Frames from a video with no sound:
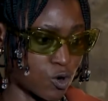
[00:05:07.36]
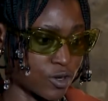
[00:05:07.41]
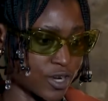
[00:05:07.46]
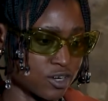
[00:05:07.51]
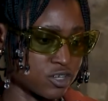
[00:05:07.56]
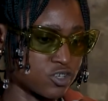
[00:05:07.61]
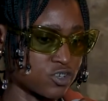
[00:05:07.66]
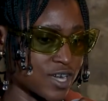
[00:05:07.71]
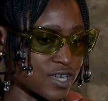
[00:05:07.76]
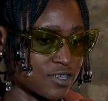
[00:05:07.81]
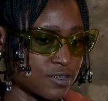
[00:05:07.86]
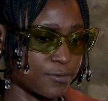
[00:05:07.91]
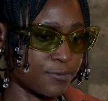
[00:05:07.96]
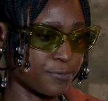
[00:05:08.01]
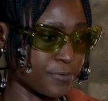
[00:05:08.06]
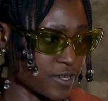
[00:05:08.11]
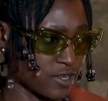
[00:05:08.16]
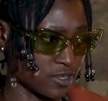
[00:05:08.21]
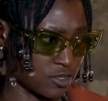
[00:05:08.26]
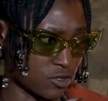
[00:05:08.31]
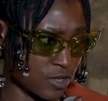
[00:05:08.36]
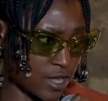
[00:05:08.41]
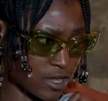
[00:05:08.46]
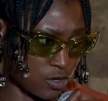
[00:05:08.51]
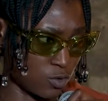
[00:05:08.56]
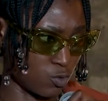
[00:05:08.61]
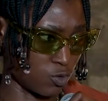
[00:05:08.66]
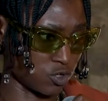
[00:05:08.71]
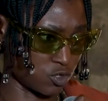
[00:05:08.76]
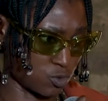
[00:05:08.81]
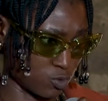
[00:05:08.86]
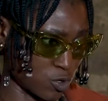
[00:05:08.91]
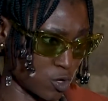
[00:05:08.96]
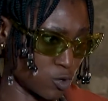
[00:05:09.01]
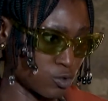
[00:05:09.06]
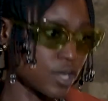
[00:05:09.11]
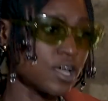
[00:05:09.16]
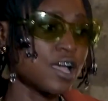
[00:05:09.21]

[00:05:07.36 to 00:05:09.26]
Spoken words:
I don't try to fit into anyone's world.